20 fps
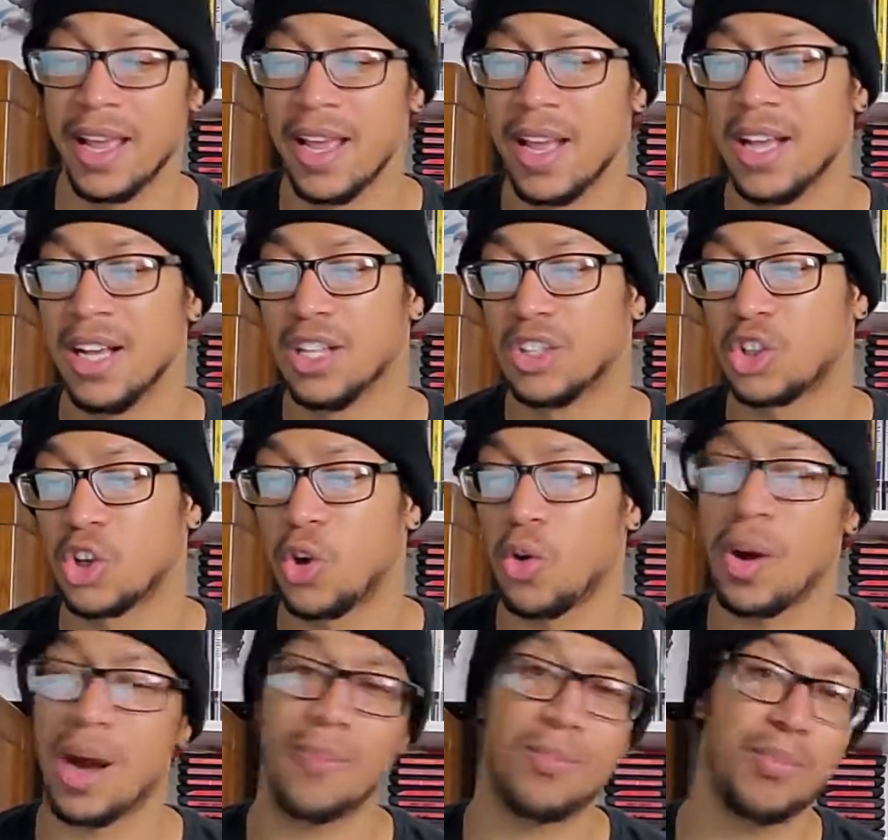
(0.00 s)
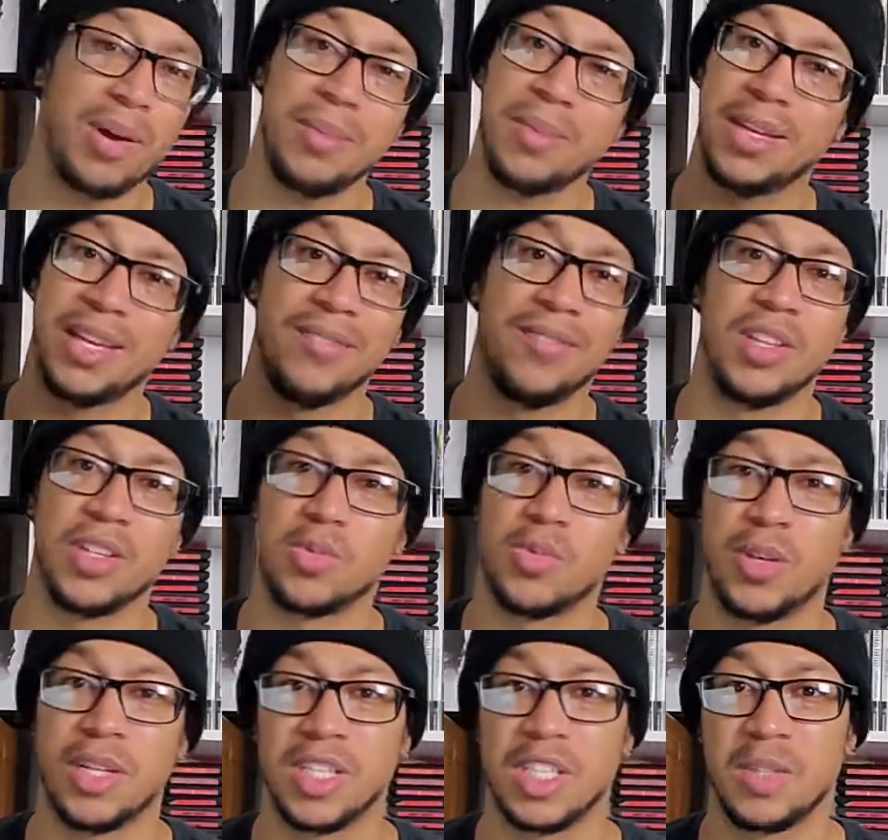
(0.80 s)
So I'd probably give this
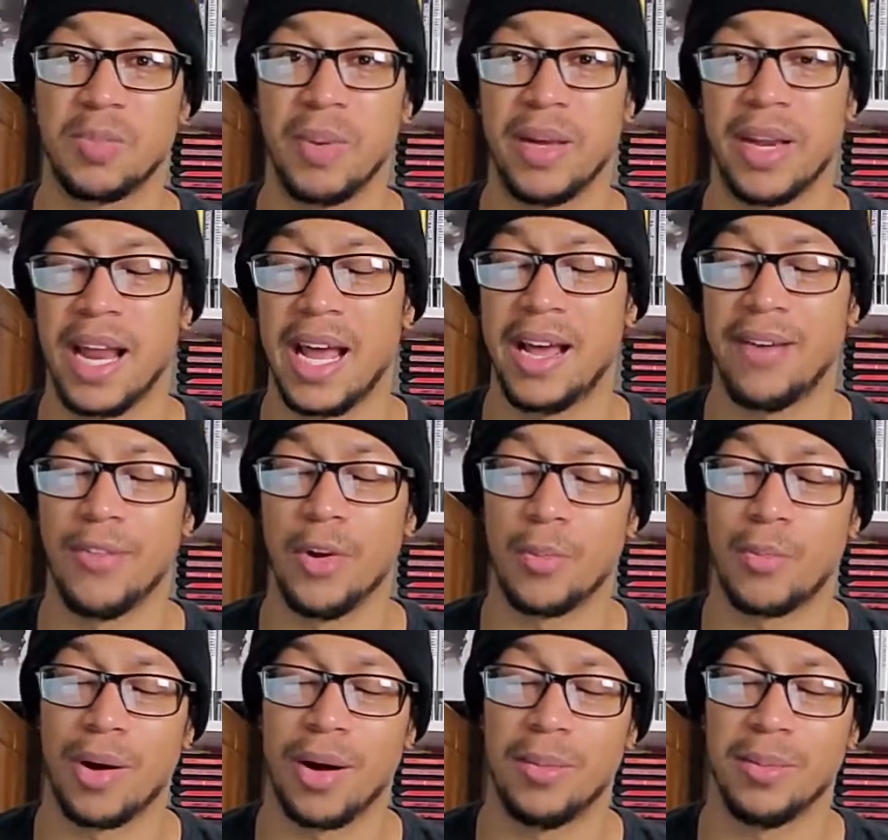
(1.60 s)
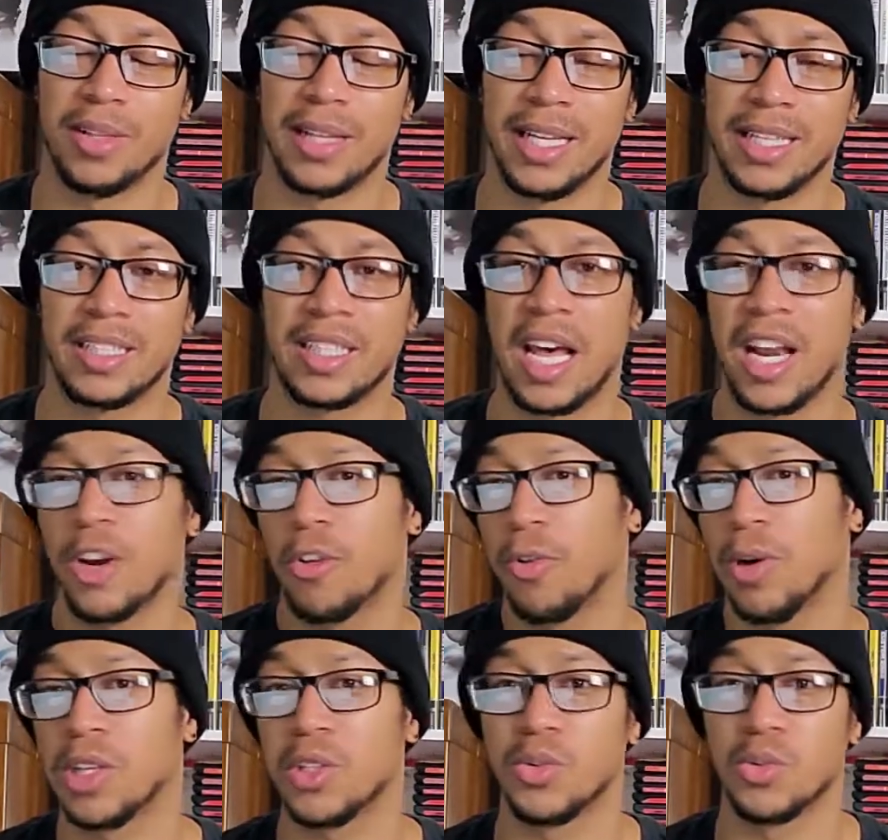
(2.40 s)
one a spin. I have no problem with that. Sonic
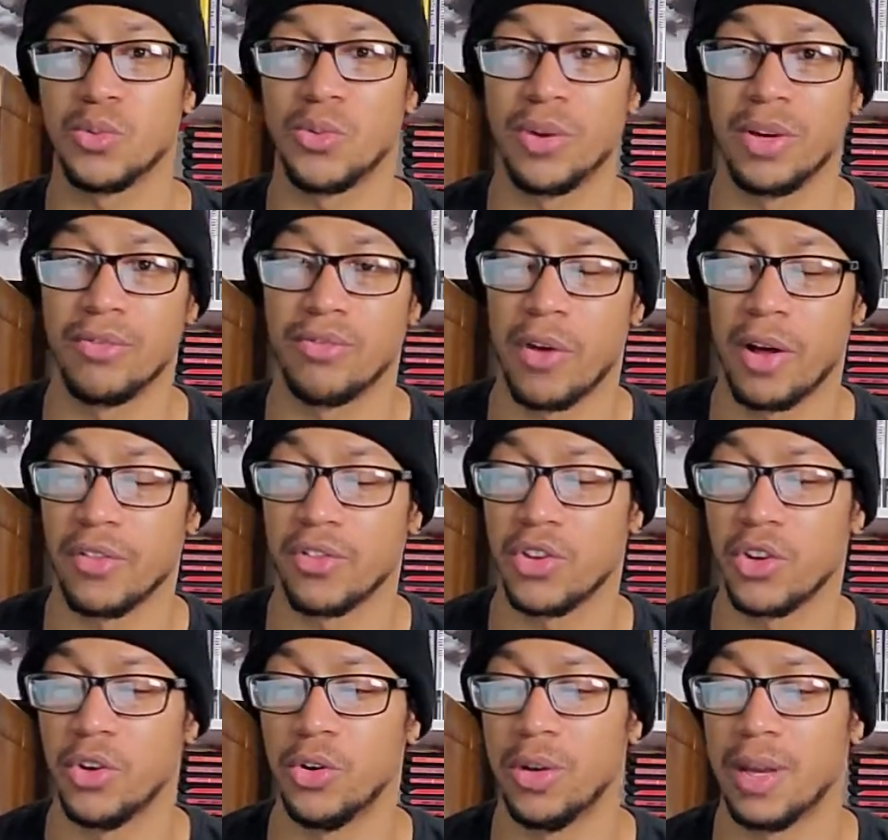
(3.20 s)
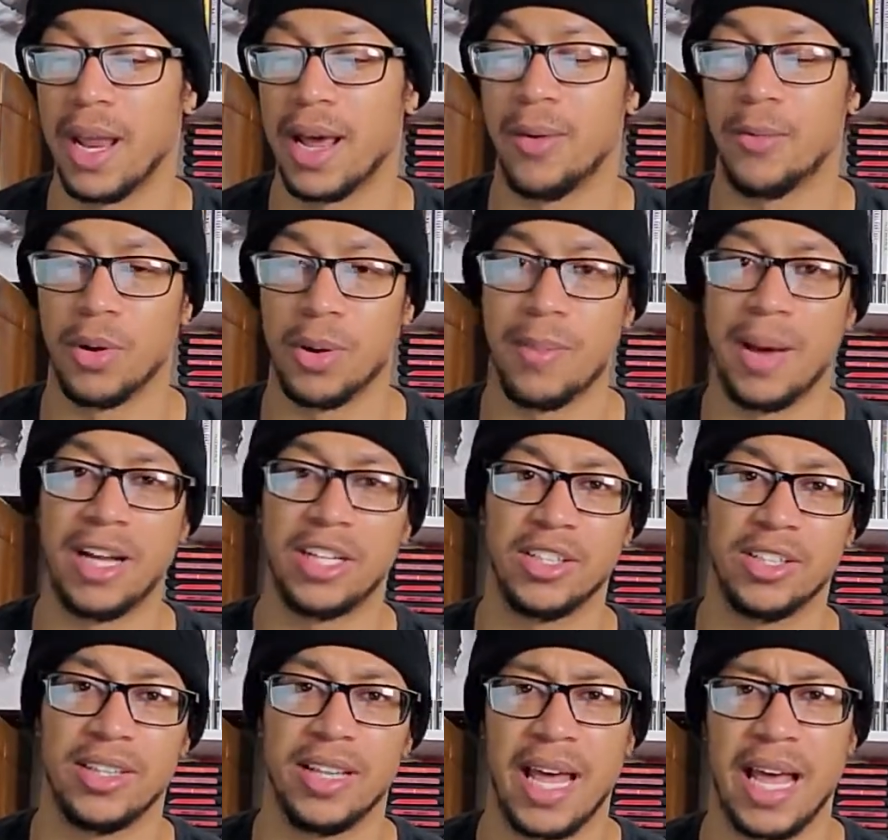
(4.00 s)
Rush was pretty fun too, and I would
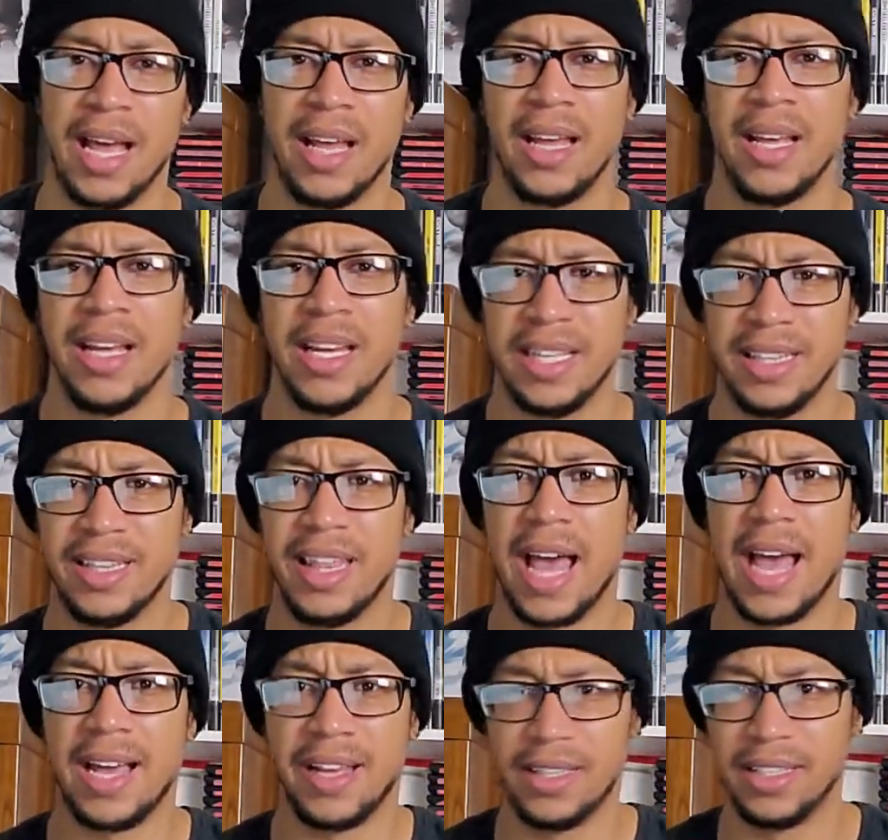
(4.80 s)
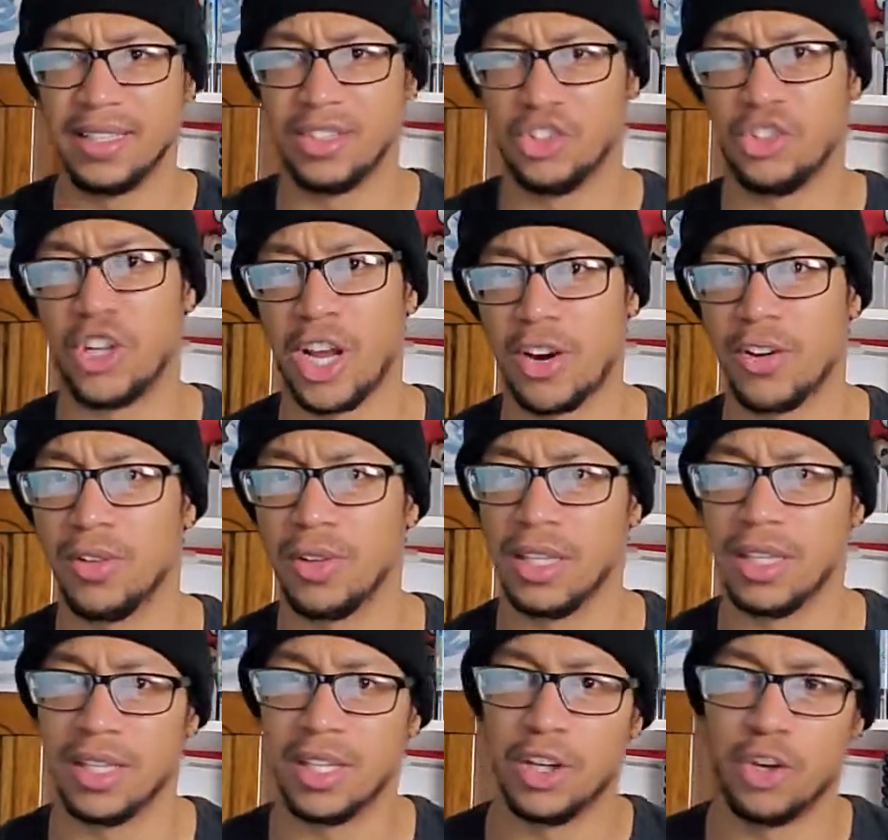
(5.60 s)
imagine that is
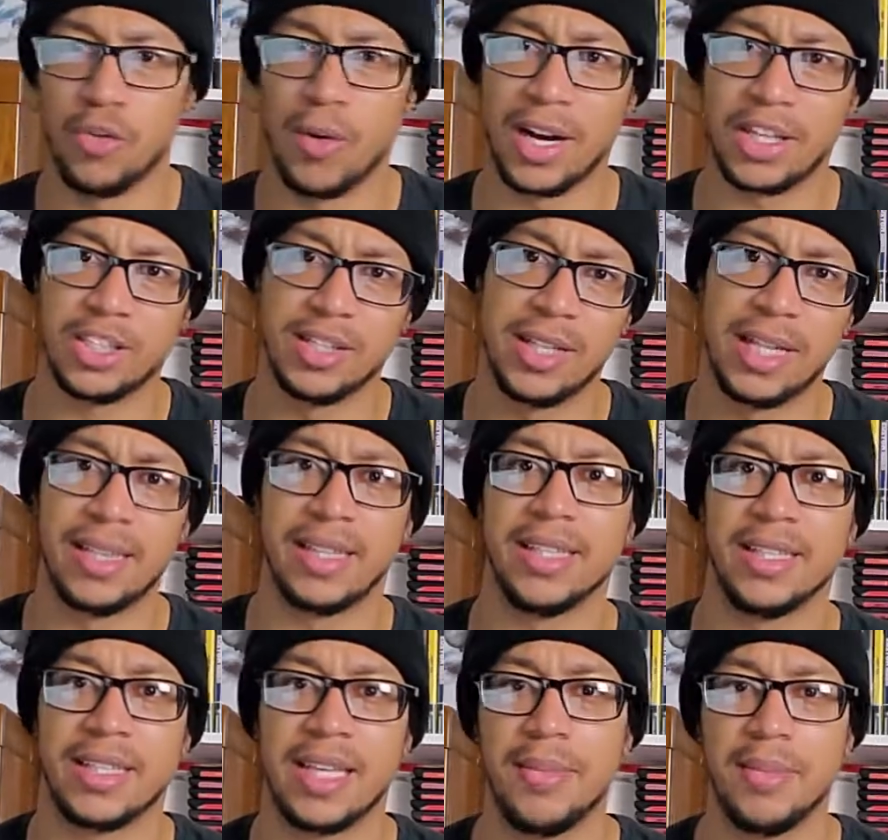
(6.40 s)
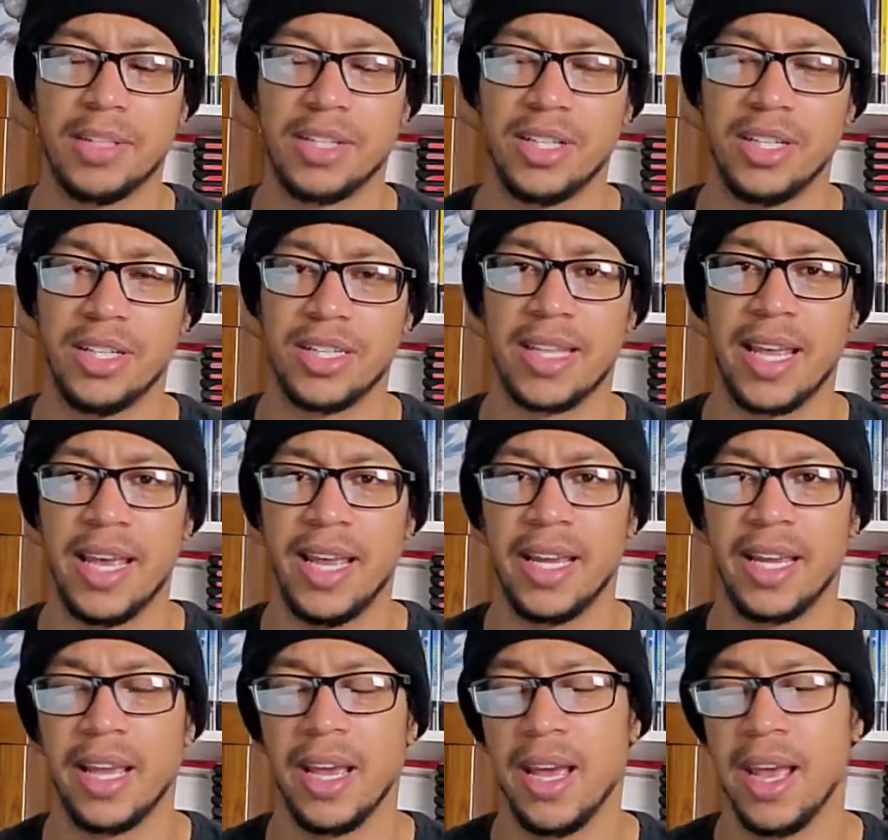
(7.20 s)
generally the direction that this game is going to
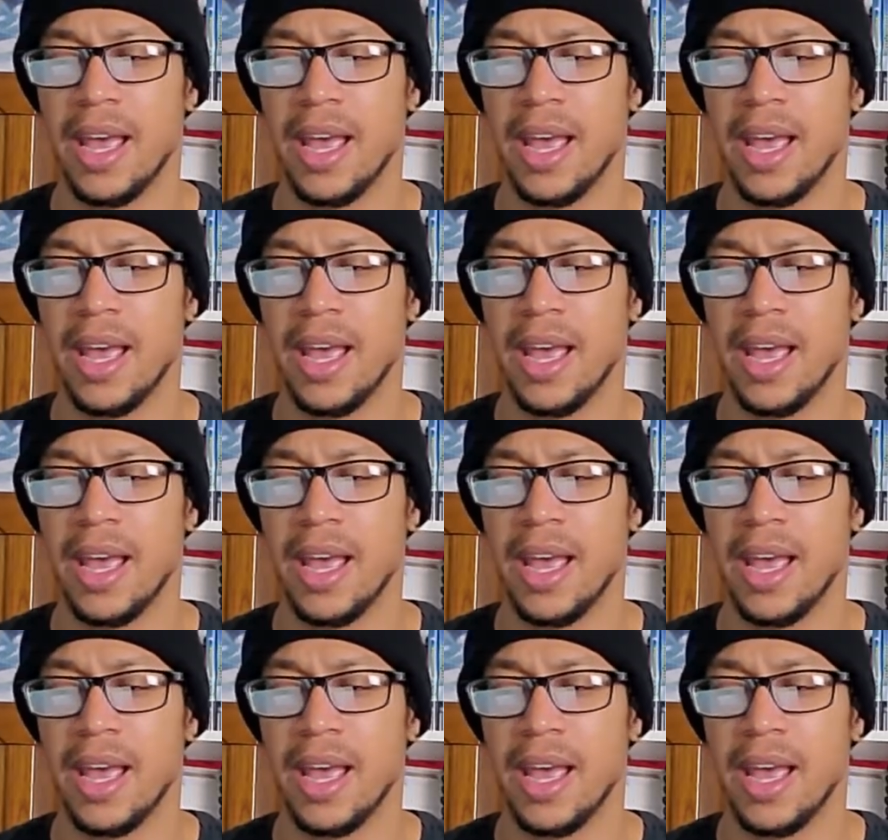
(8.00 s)
take.